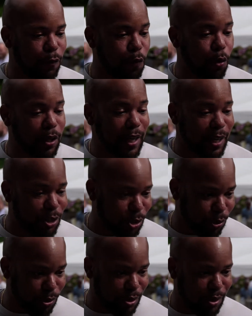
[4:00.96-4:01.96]
4
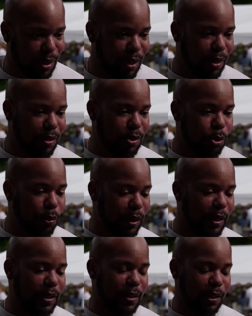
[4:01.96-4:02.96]
dancers, 2
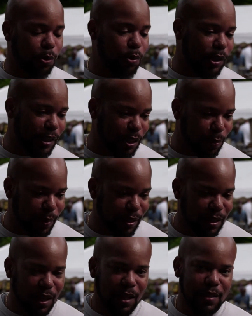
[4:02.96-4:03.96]
ladies and 2 gentlemen.
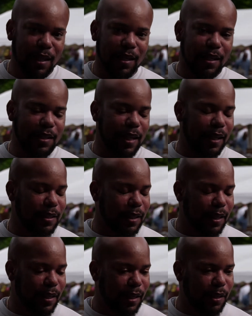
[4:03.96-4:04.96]
Then
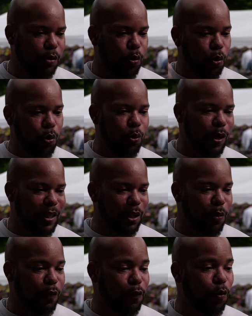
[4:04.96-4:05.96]
it grew and there
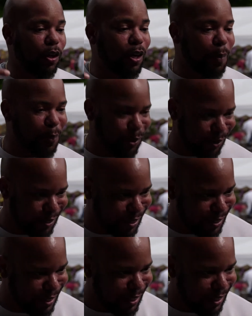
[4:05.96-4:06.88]
were 4 couples.